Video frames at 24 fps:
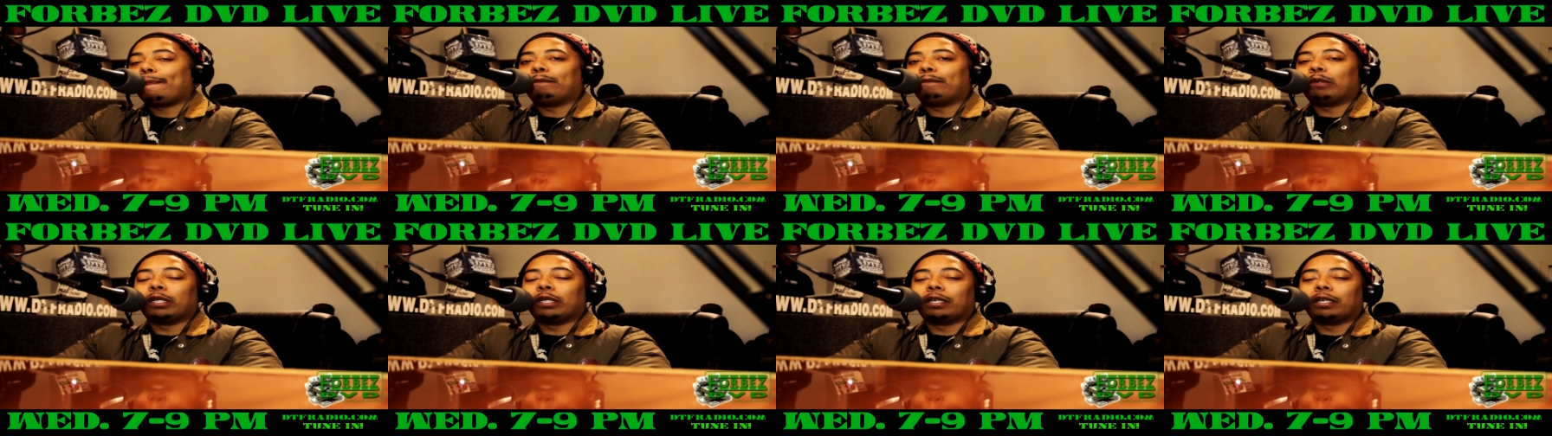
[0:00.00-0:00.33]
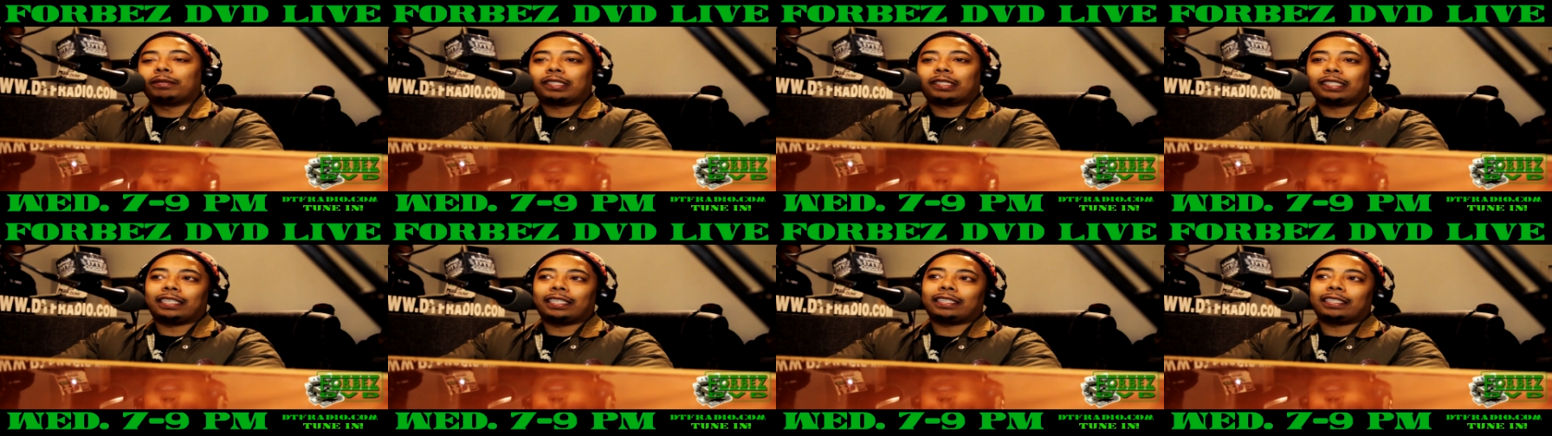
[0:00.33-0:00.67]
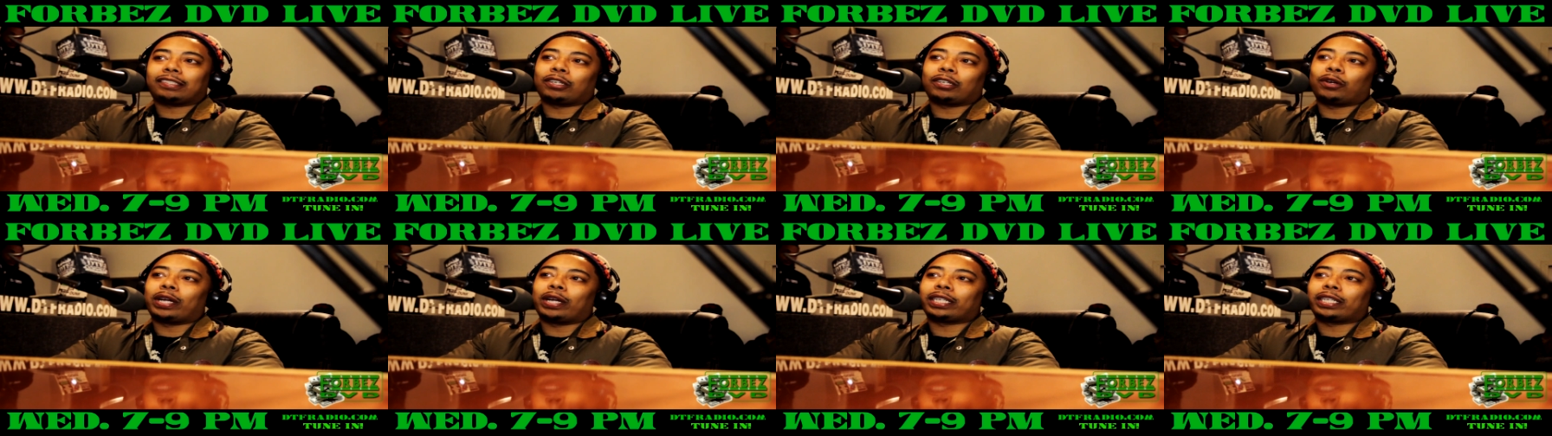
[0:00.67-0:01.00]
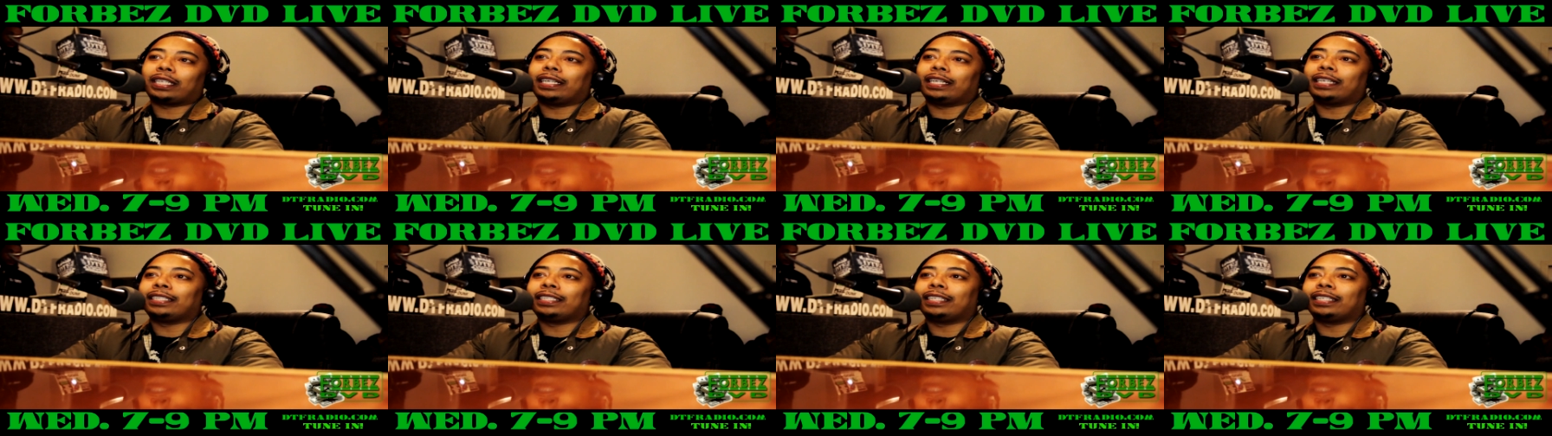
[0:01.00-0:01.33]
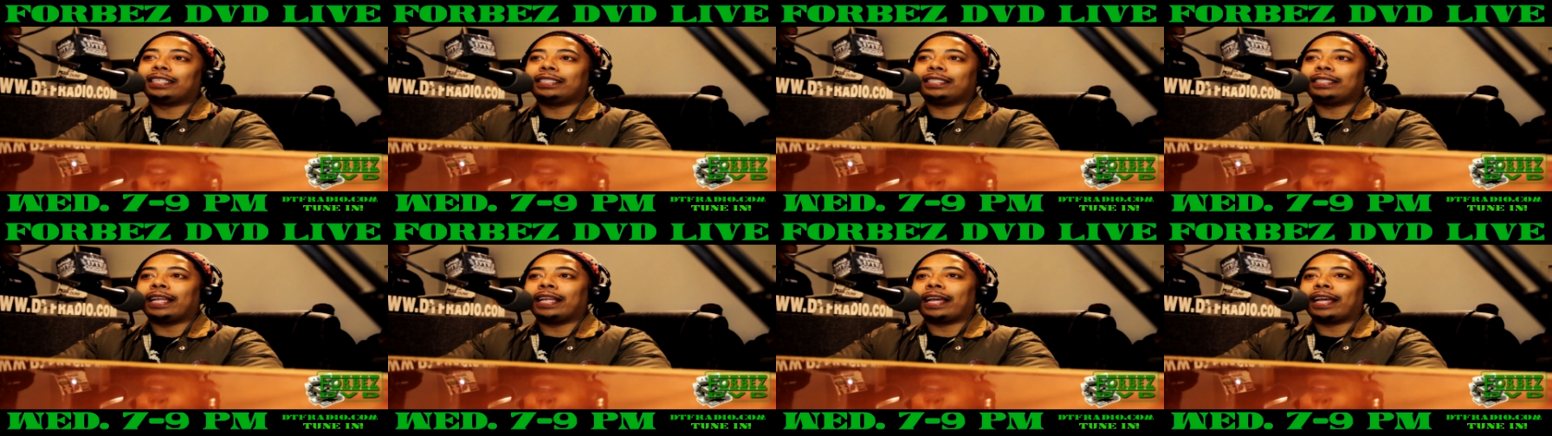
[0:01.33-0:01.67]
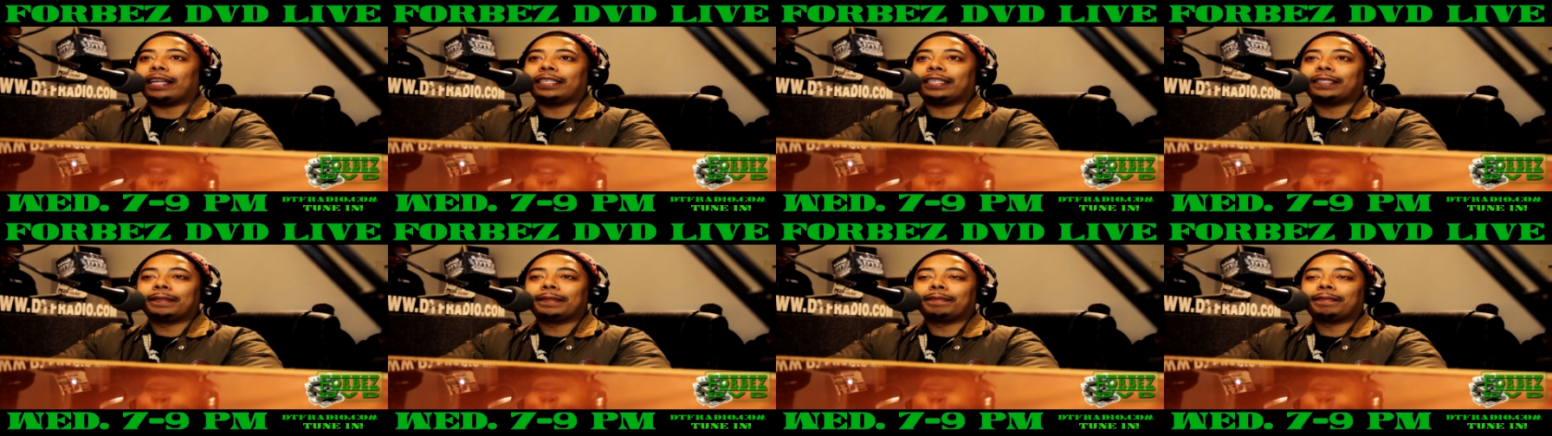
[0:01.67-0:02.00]
You know what I'm saying? So at the end of the
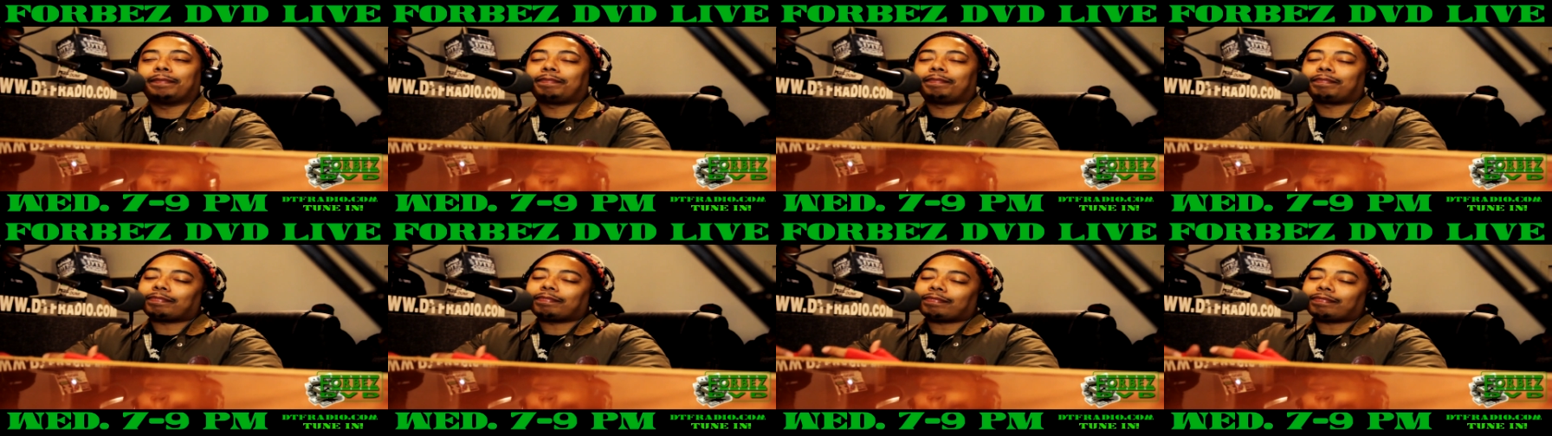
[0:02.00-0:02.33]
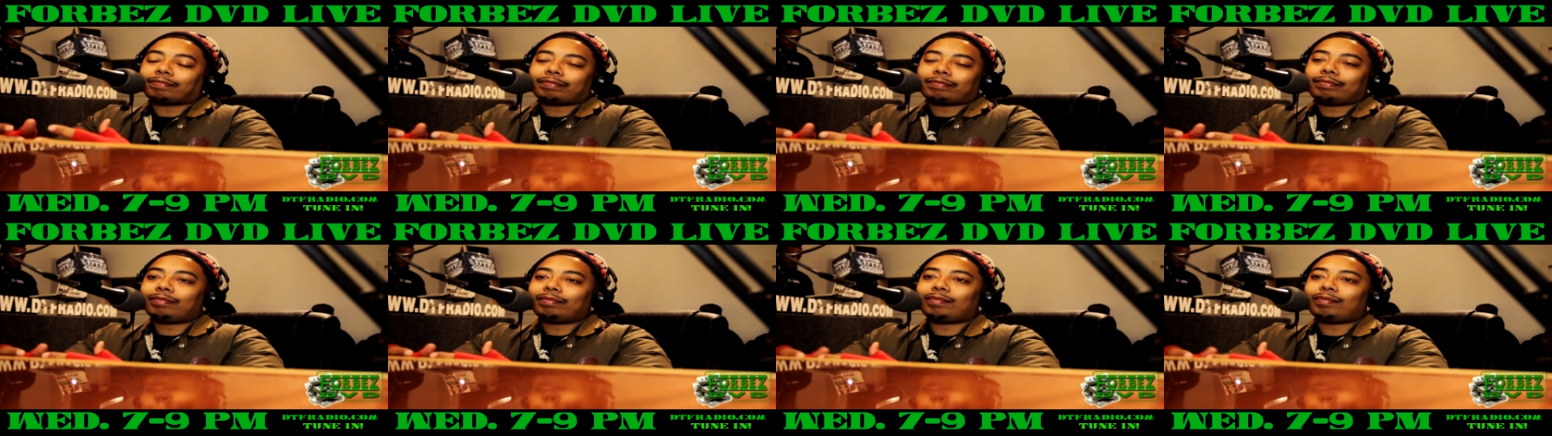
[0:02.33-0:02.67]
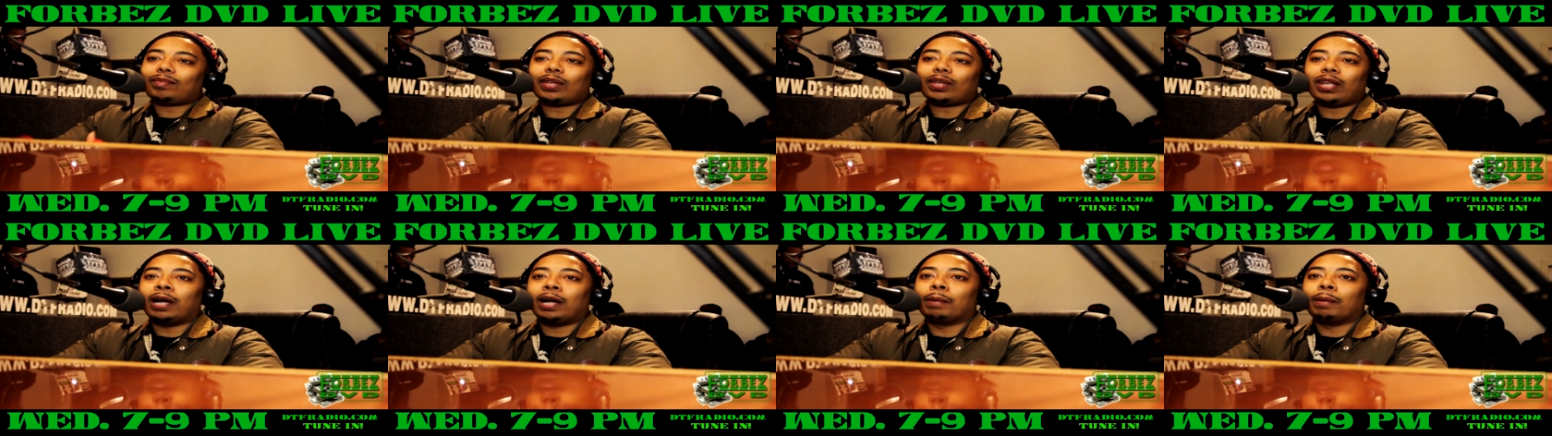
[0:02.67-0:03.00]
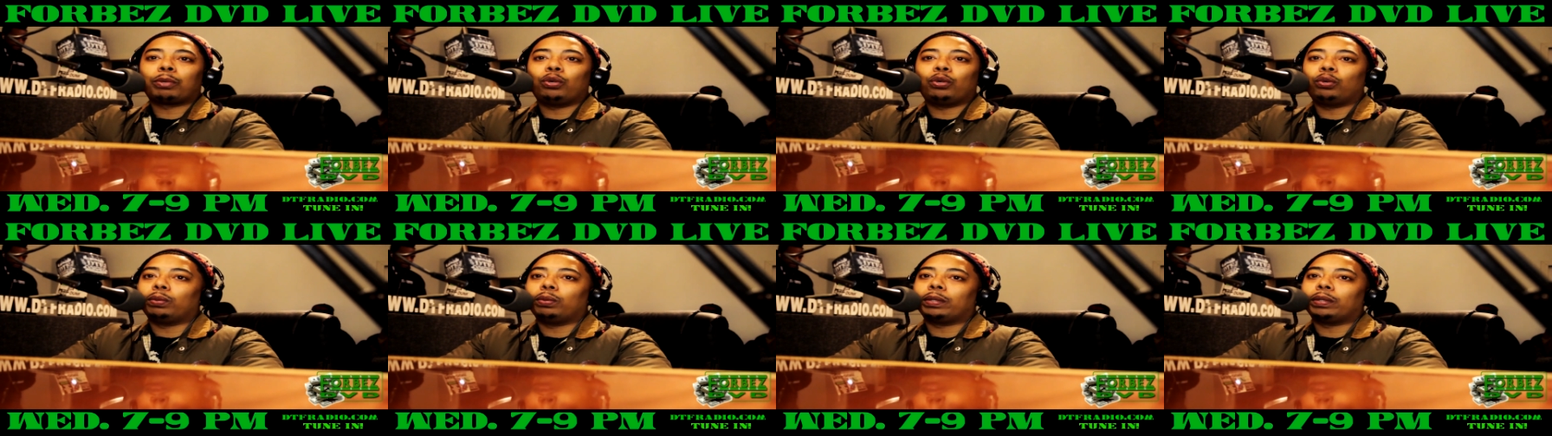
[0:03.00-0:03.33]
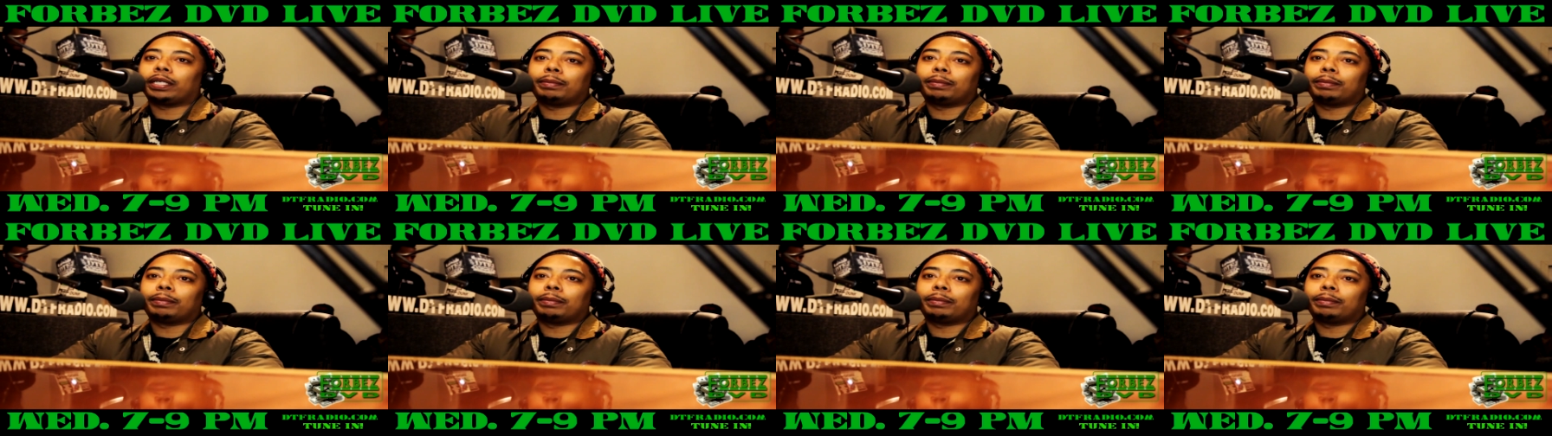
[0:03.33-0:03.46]
day, I'm cool with it.